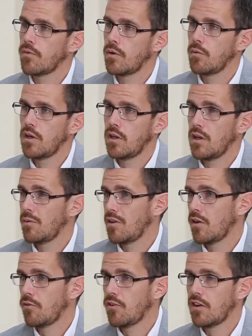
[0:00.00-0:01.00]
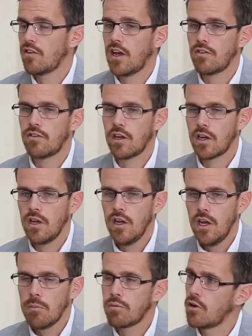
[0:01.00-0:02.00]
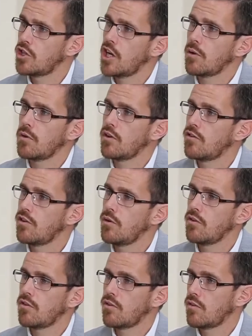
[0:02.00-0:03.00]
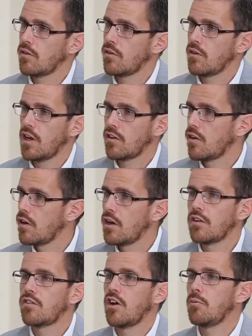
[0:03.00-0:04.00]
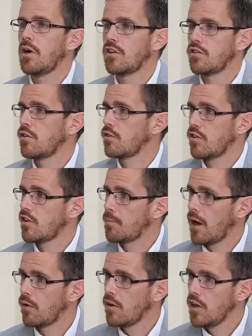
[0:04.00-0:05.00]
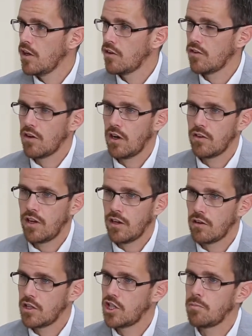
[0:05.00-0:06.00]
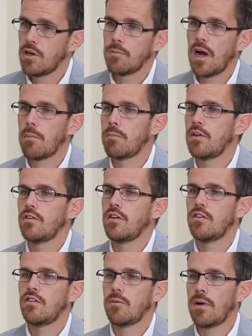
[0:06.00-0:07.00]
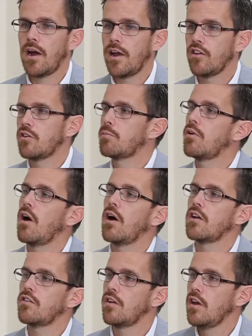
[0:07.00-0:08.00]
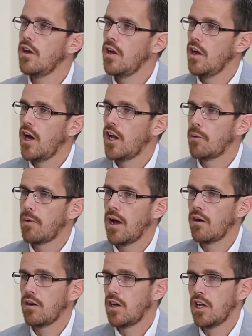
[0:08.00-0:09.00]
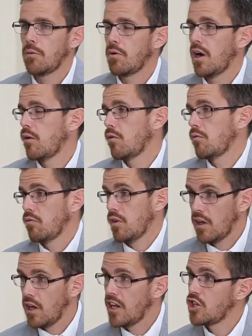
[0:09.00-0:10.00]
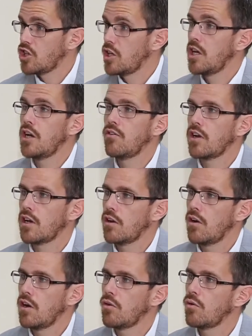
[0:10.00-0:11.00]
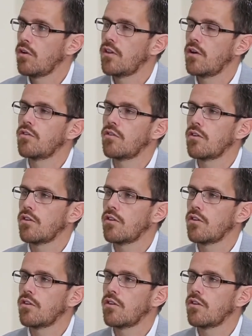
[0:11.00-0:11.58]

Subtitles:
I mean, it's a fantastic project where the students get to learn so much, not just about design technology, but about business, about enterprise, and about engineering and all of those sort of